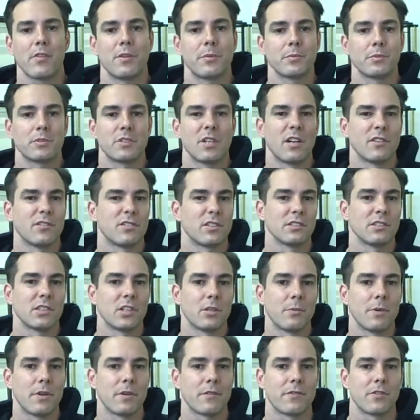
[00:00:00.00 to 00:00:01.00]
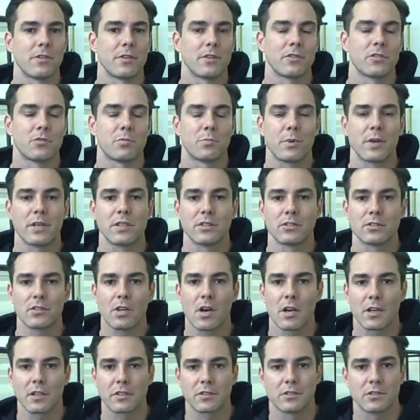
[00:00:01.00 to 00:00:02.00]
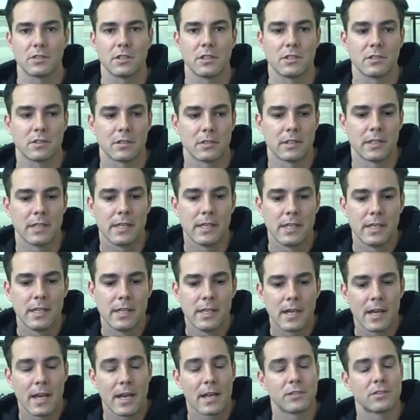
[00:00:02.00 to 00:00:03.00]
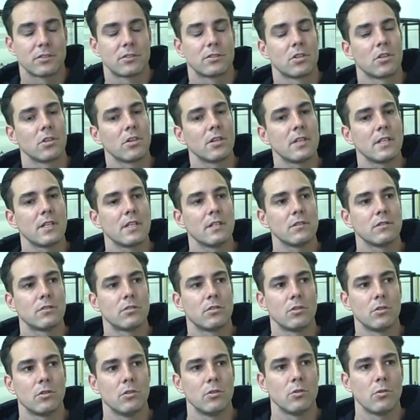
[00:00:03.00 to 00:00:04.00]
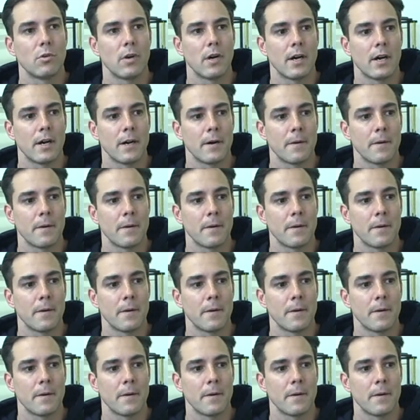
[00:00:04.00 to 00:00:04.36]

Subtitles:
themselves a little bit for the spring soccer season, has turned into